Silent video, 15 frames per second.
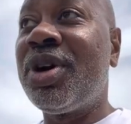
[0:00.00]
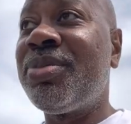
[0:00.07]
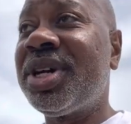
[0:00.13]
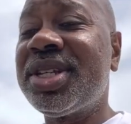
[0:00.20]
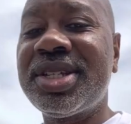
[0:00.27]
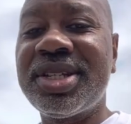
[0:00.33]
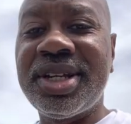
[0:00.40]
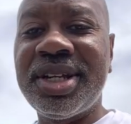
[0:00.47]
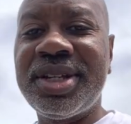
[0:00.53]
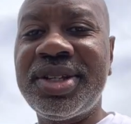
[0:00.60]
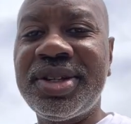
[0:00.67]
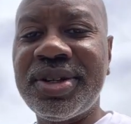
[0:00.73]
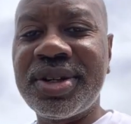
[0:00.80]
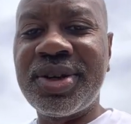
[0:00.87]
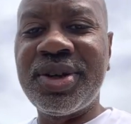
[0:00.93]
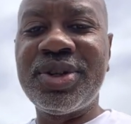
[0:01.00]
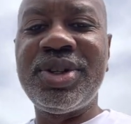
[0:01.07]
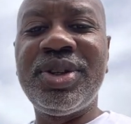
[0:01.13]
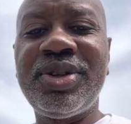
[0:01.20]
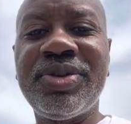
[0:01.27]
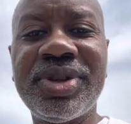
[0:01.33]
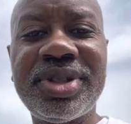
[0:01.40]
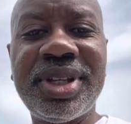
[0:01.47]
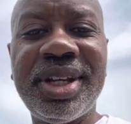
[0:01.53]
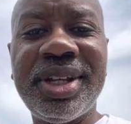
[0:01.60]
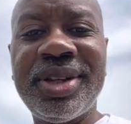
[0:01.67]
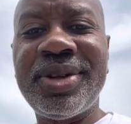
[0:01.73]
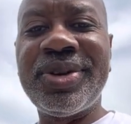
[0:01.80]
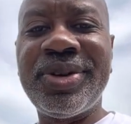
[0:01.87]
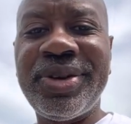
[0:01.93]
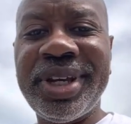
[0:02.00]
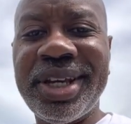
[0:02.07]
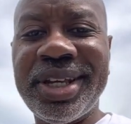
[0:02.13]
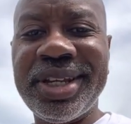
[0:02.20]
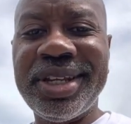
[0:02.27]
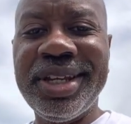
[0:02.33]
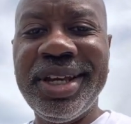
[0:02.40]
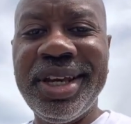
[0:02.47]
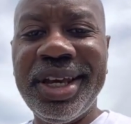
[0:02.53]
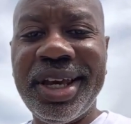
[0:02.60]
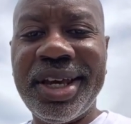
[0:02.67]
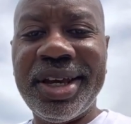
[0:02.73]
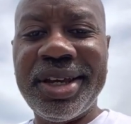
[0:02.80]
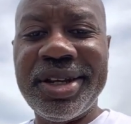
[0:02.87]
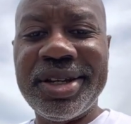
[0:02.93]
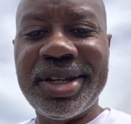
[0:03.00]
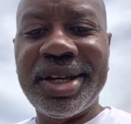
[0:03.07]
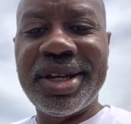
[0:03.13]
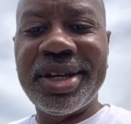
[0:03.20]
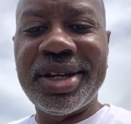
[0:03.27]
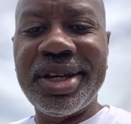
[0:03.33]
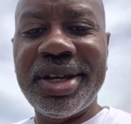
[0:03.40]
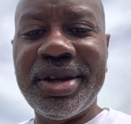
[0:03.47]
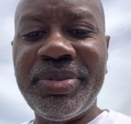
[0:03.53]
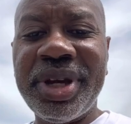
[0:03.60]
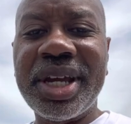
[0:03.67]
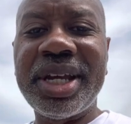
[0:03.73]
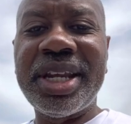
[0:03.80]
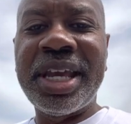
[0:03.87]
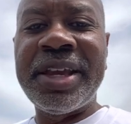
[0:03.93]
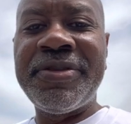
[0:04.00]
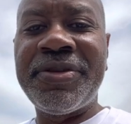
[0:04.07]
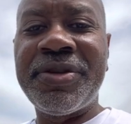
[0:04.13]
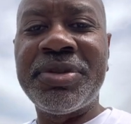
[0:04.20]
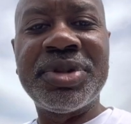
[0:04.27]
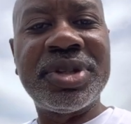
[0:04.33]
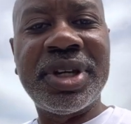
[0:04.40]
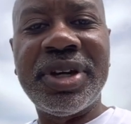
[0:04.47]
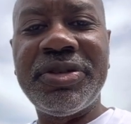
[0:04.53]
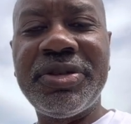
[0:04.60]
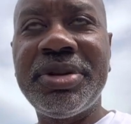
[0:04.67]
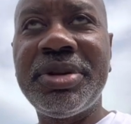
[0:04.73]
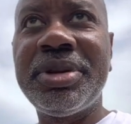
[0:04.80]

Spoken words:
my son to go to the University of Illinois and make a name for himself?